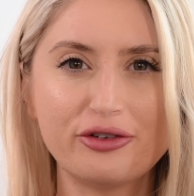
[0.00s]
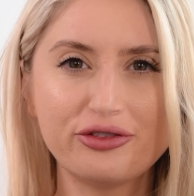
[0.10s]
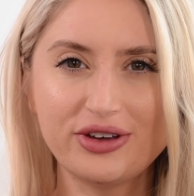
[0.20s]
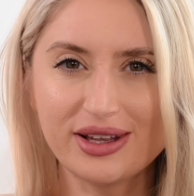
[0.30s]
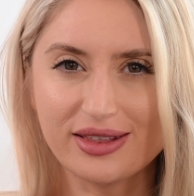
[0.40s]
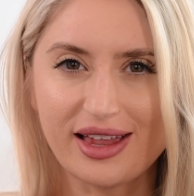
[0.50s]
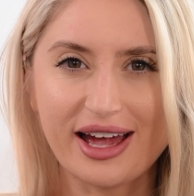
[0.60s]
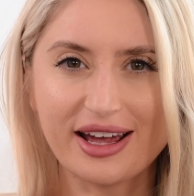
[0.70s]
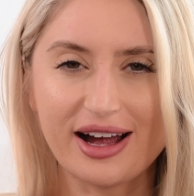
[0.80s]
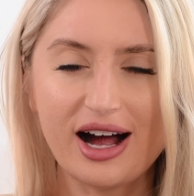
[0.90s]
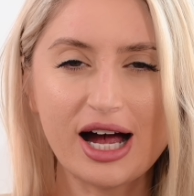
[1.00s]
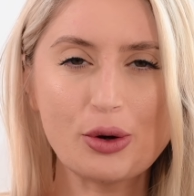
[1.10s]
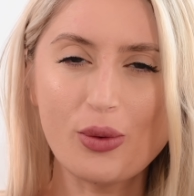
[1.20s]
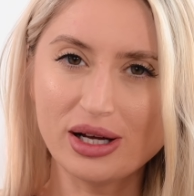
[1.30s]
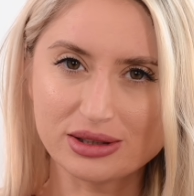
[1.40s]
feel like I
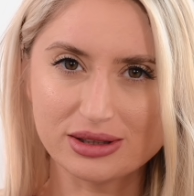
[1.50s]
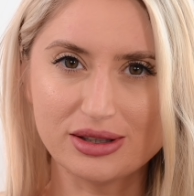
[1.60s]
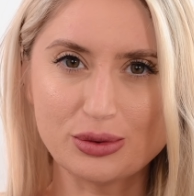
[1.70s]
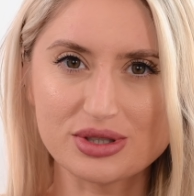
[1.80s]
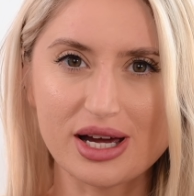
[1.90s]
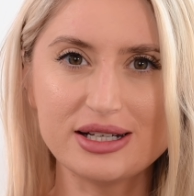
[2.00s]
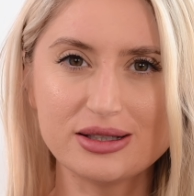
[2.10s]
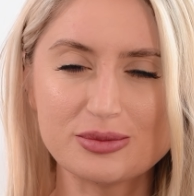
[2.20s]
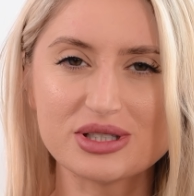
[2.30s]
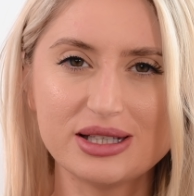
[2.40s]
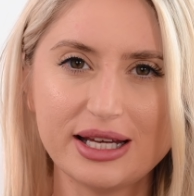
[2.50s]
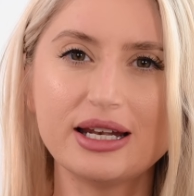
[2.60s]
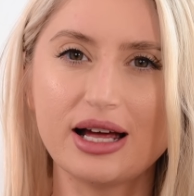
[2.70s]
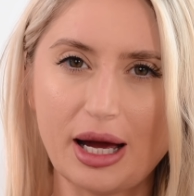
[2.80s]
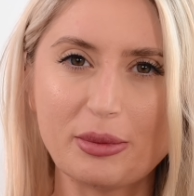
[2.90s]
want those items,
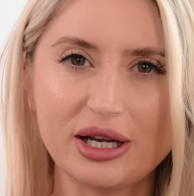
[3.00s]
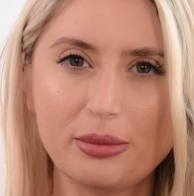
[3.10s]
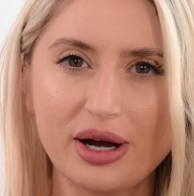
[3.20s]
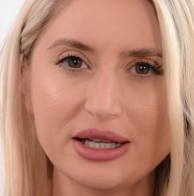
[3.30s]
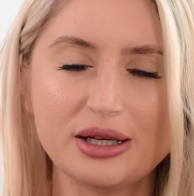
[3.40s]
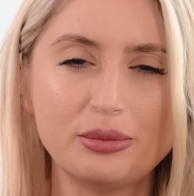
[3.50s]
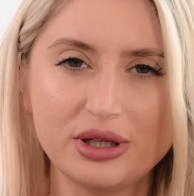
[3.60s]
then I'm gonna buy them.